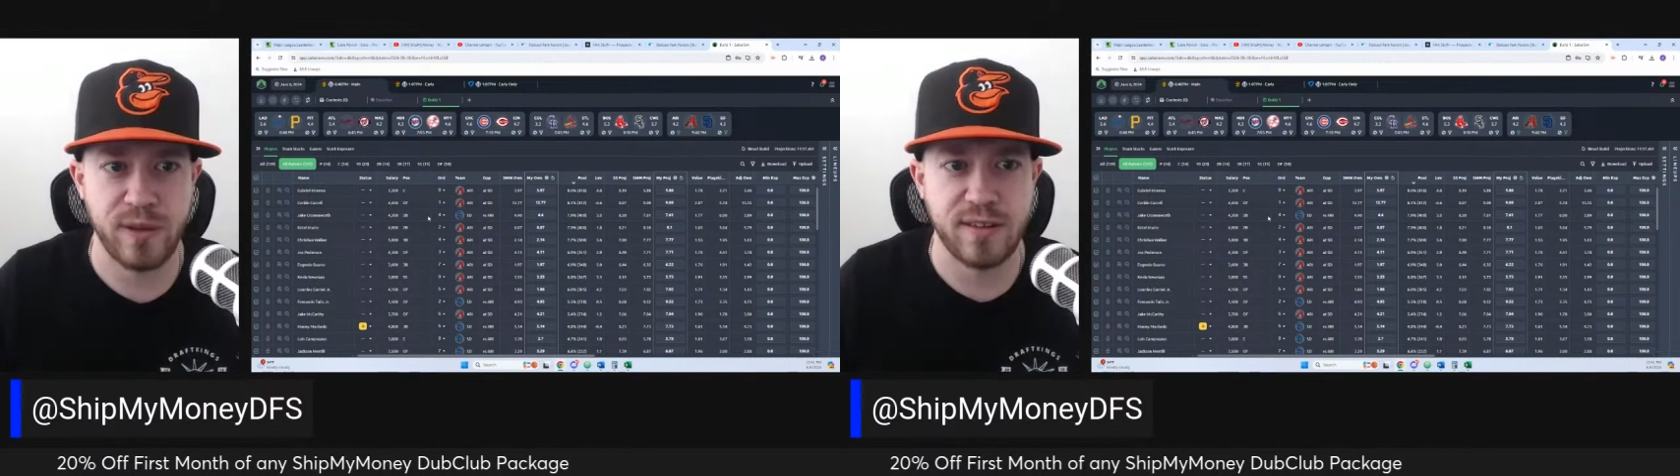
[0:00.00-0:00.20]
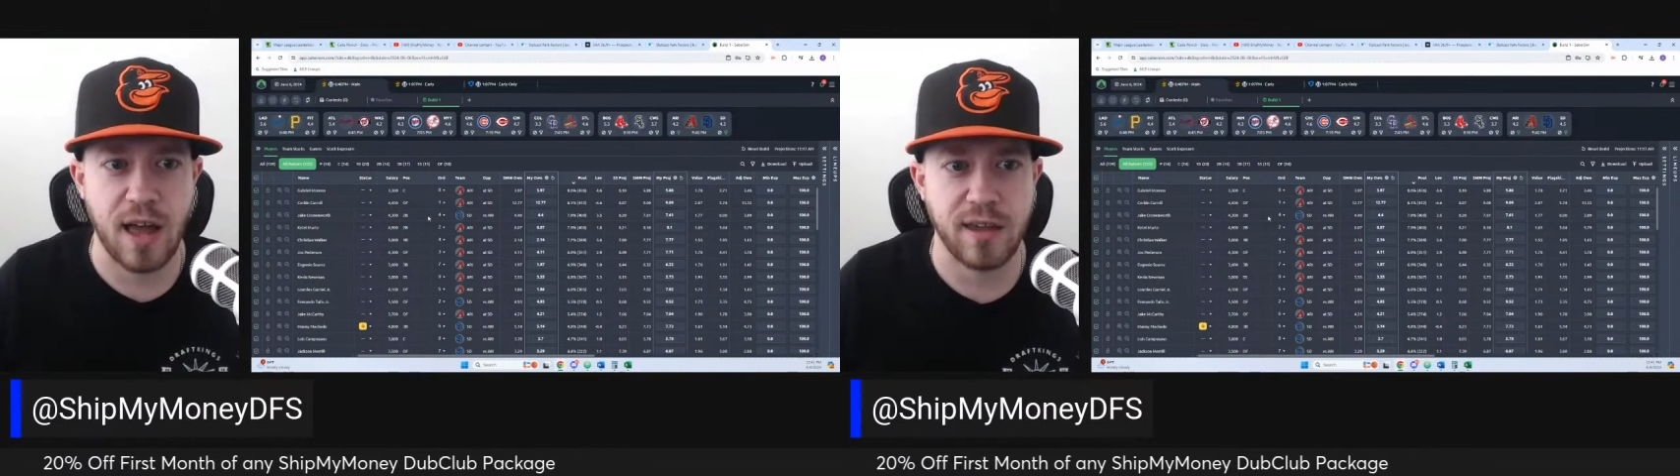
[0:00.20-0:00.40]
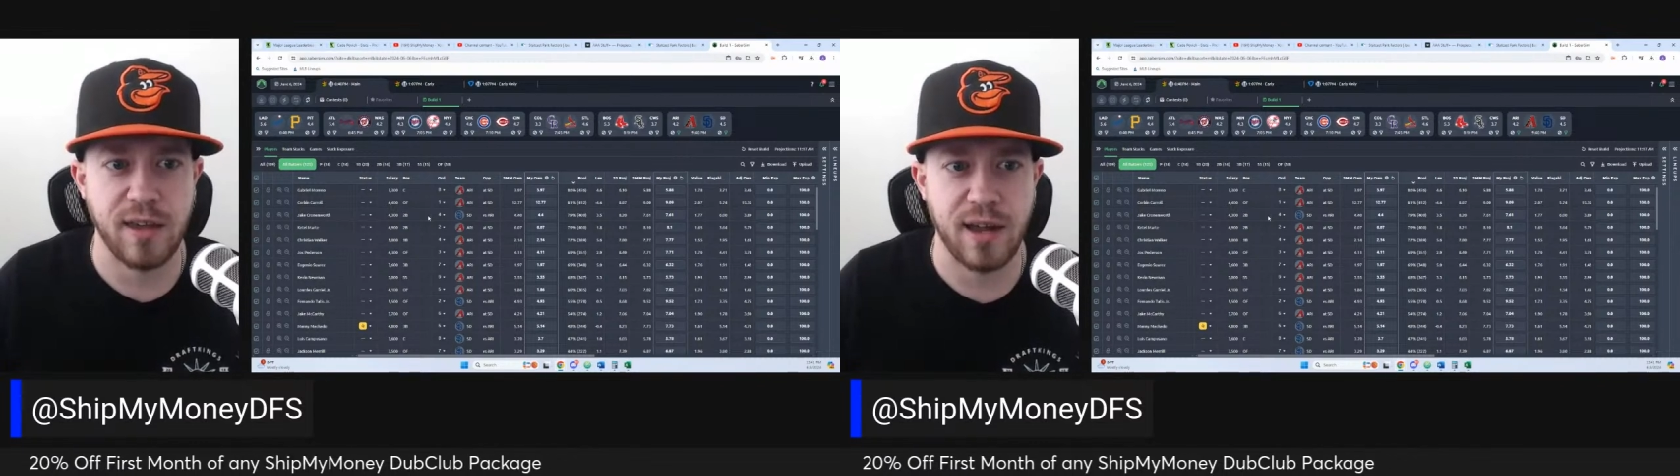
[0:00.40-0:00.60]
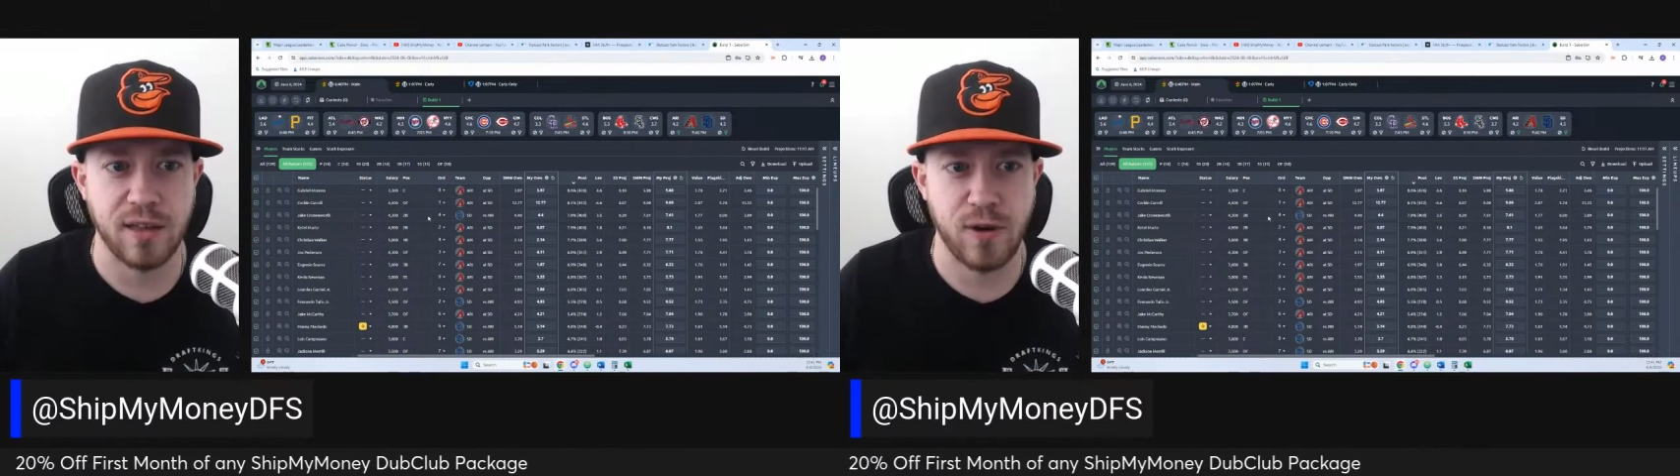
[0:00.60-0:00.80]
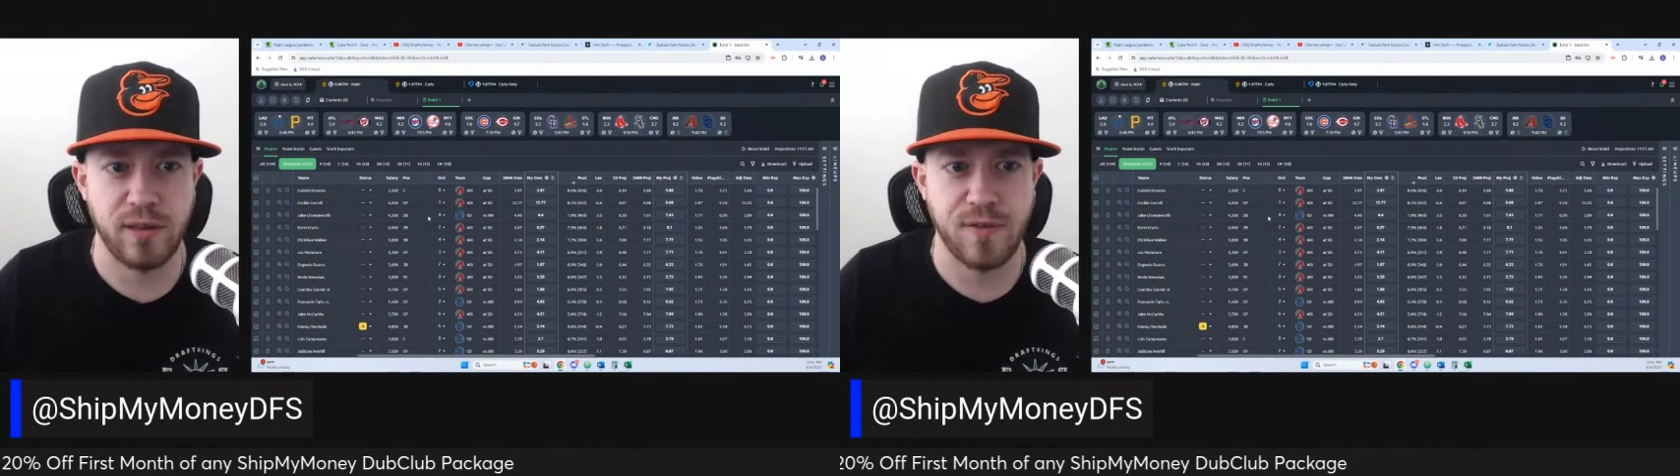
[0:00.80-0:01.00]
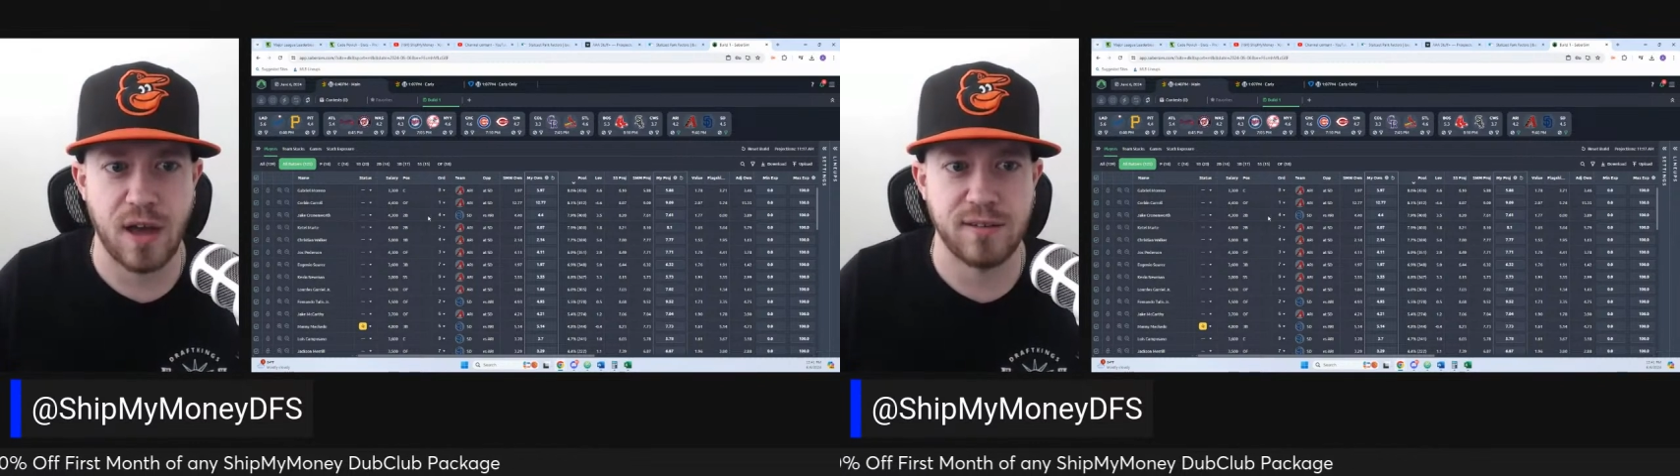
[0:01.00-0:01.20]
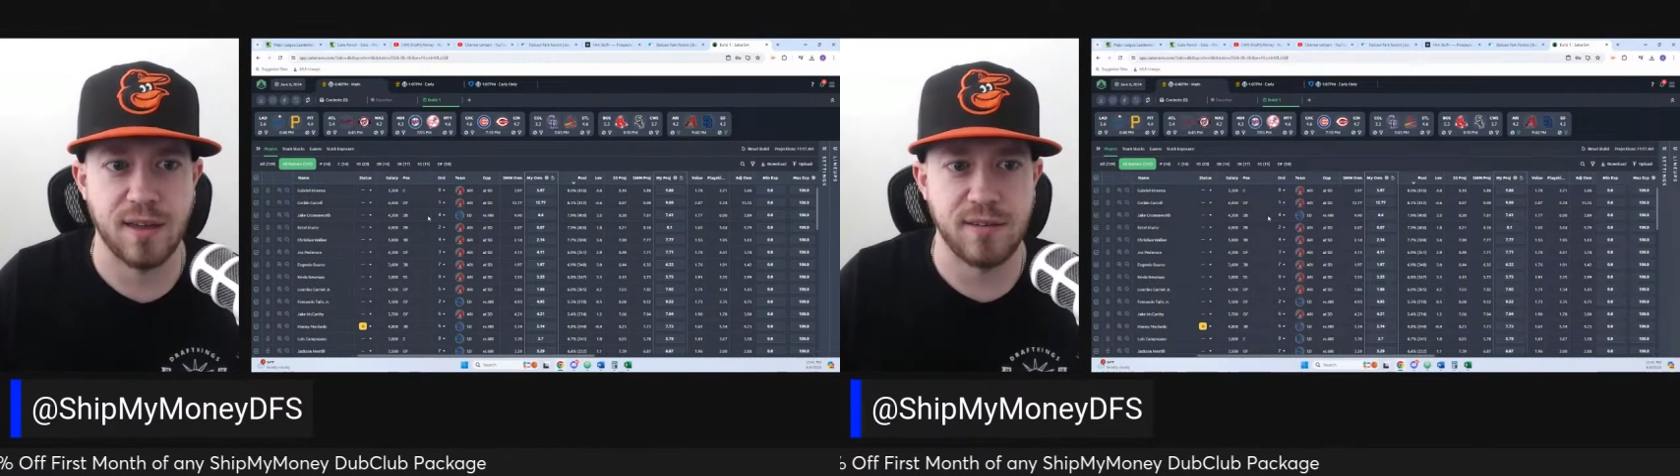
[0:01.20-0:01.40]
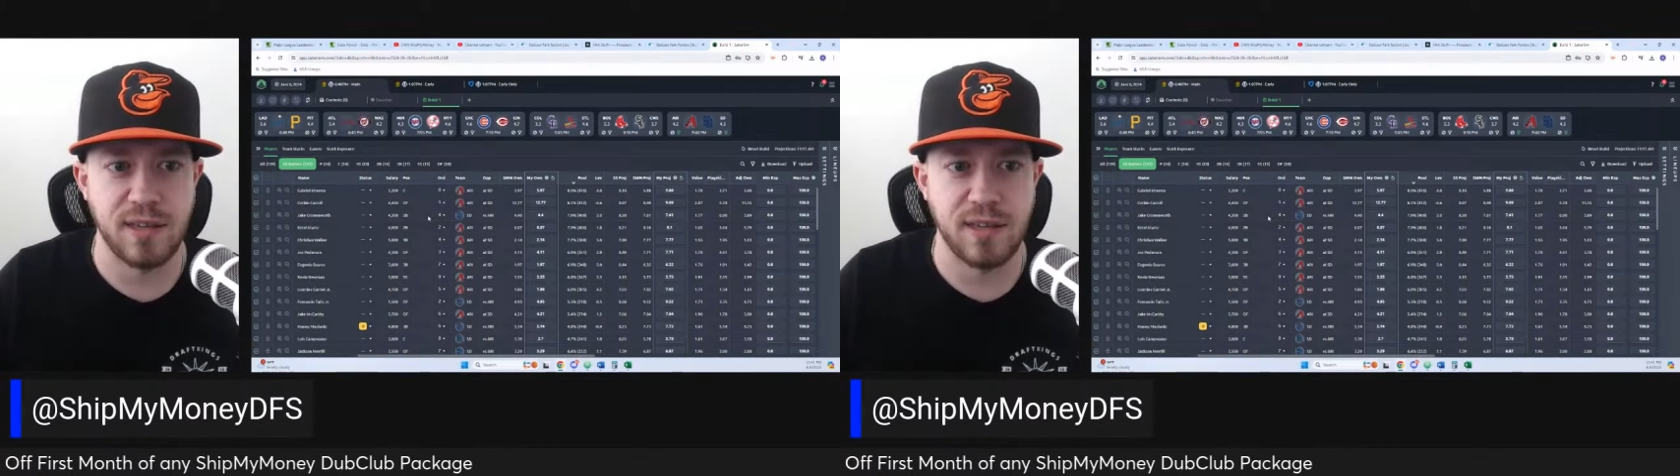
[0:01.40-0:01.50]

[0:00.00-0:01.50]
be stacking against Randy Vasquez,